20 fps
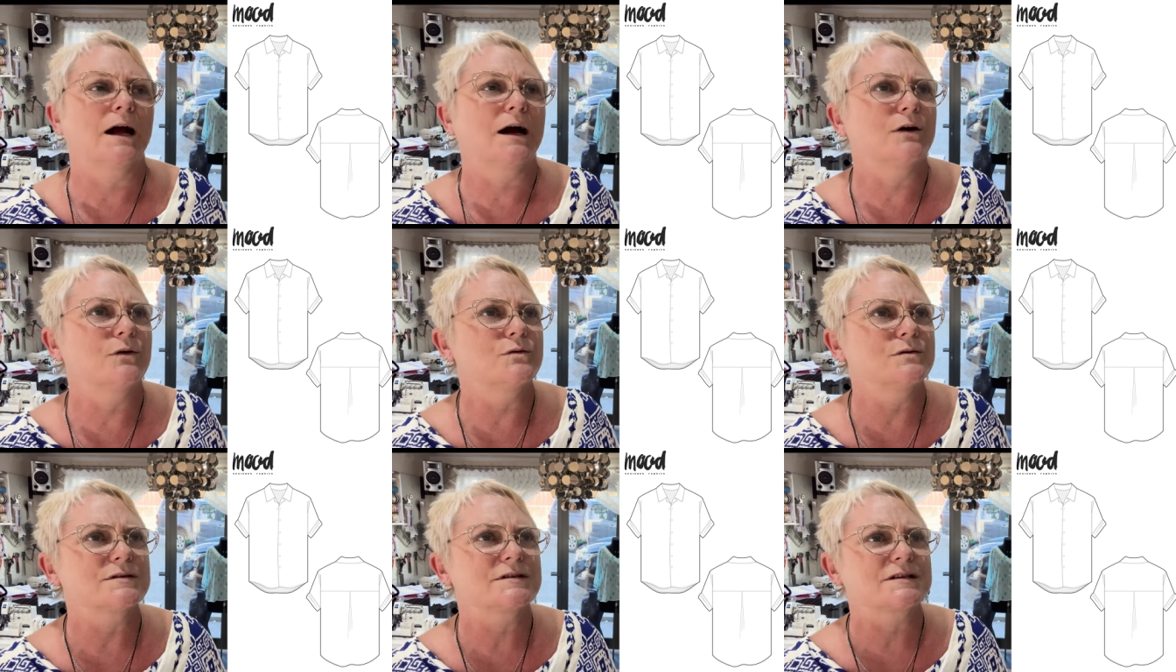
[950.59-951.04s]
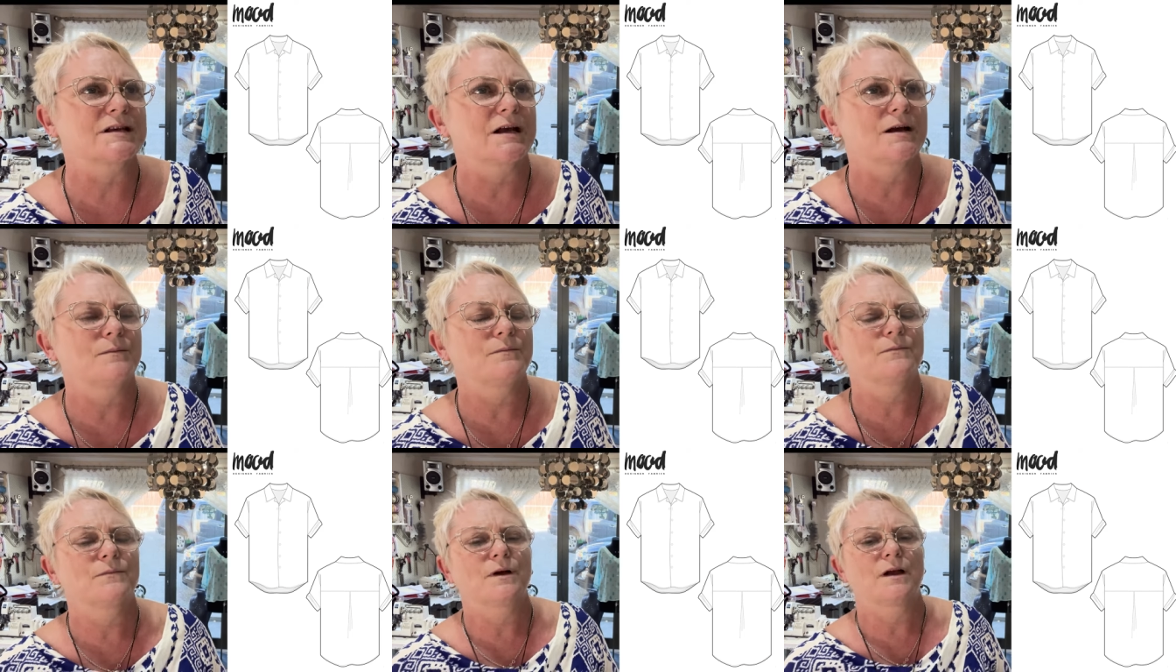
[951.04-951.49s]

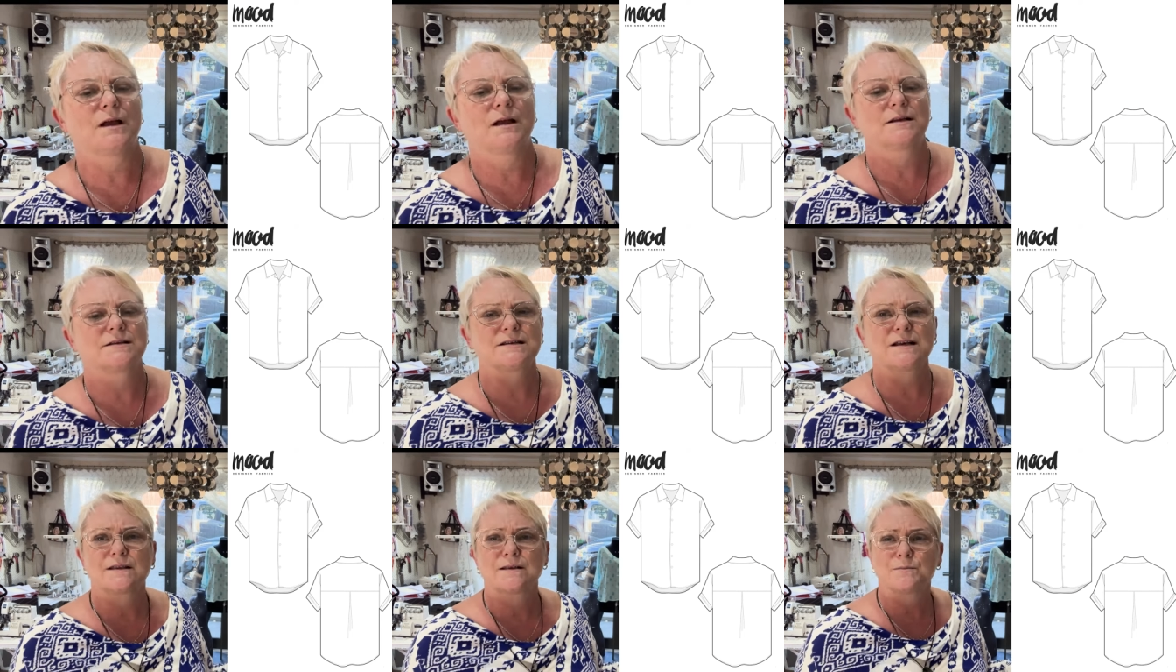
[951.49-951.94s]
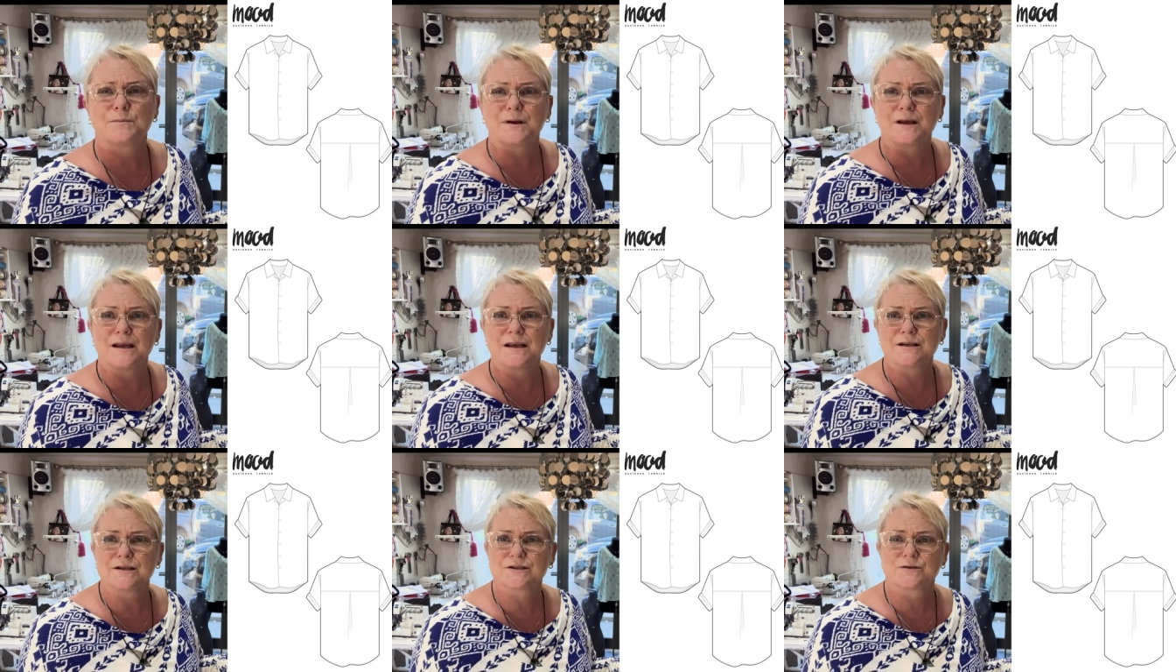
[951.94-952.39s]
Awesome down the
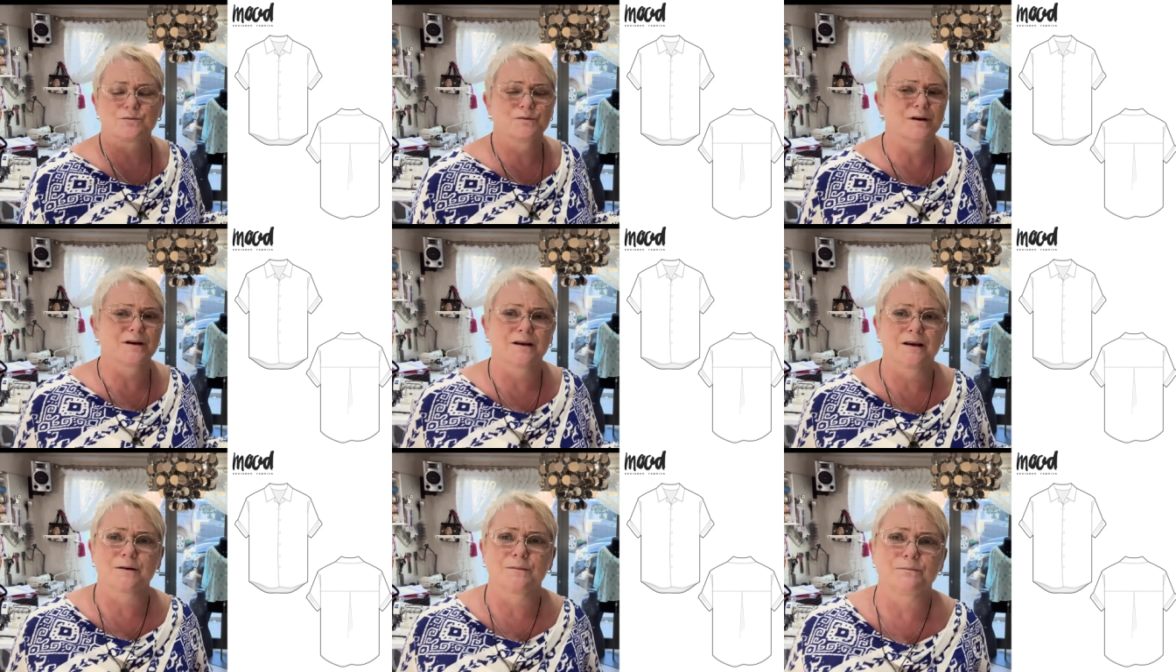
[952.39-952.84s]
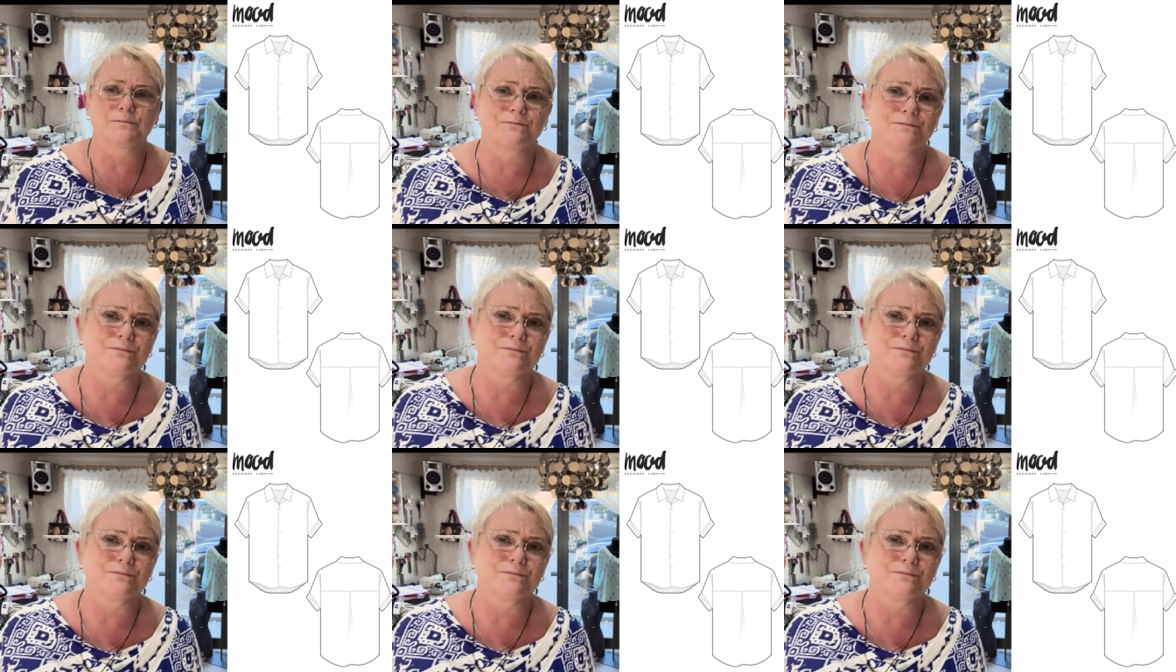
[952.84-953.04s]
beach wearing your